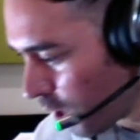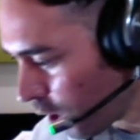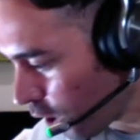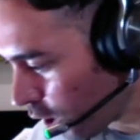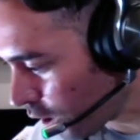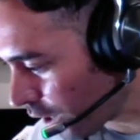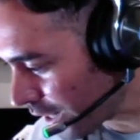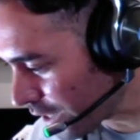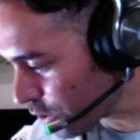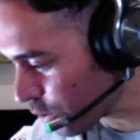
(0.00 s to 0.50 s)

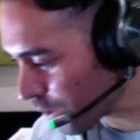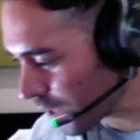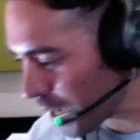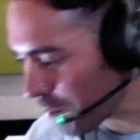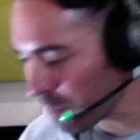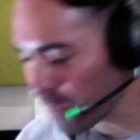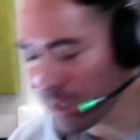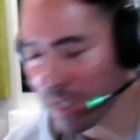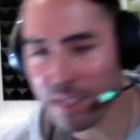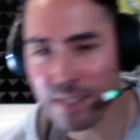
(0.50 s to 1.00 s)
All right, so
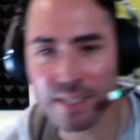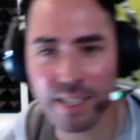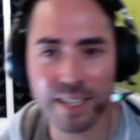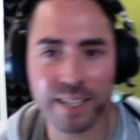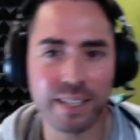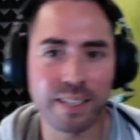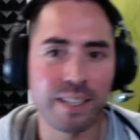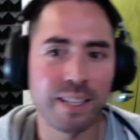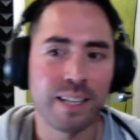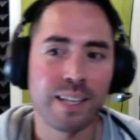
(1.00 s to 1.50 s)
that being
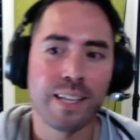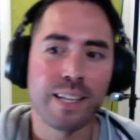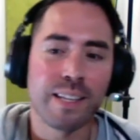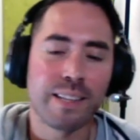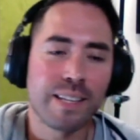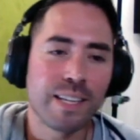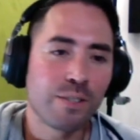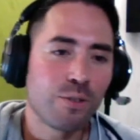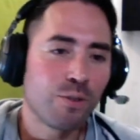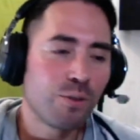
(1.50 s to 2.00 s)
said,
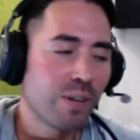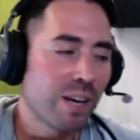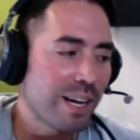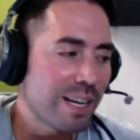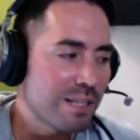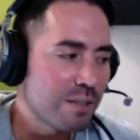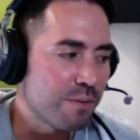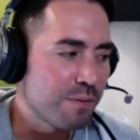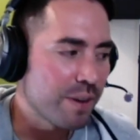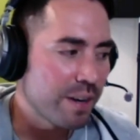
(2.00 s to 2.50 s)
thank you
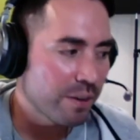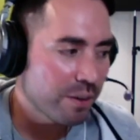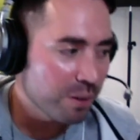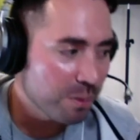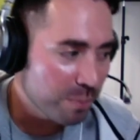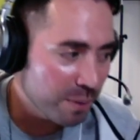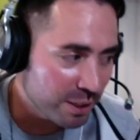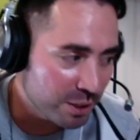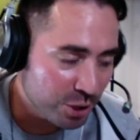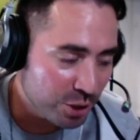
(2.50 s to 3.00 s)
guys very
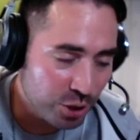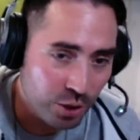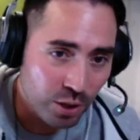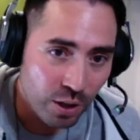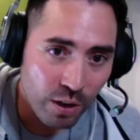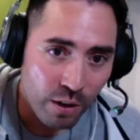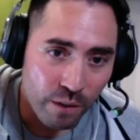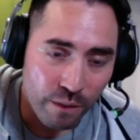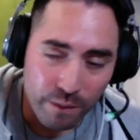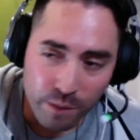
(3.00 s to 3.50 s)
much
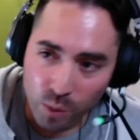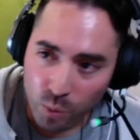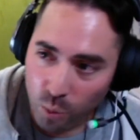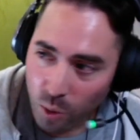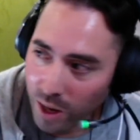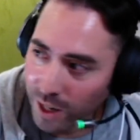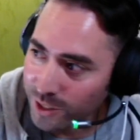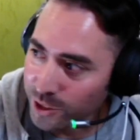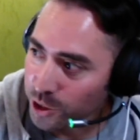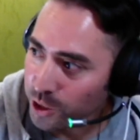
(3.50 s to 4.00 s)
for
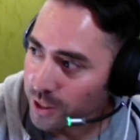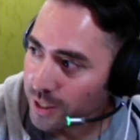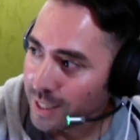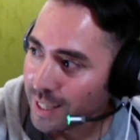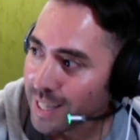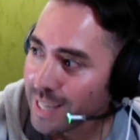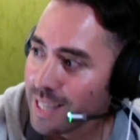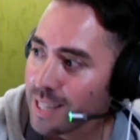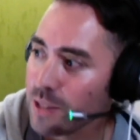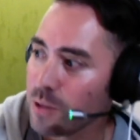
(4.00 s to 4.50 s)
watching
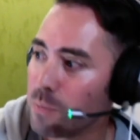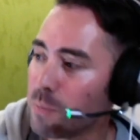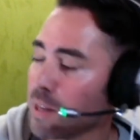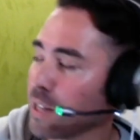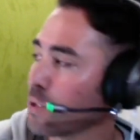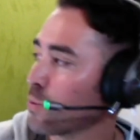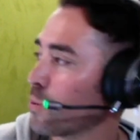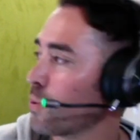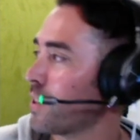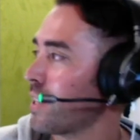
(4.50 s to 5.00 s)
In the
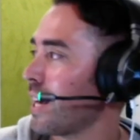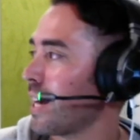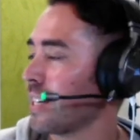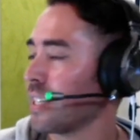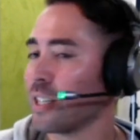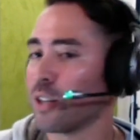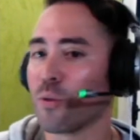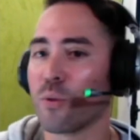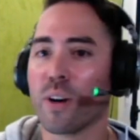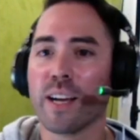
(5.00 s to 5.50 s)
Mix with Eddie
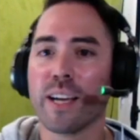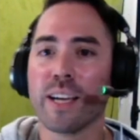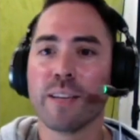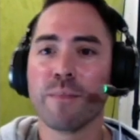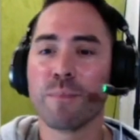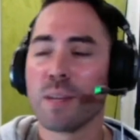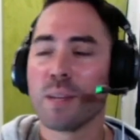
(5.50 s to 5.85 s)
Gray.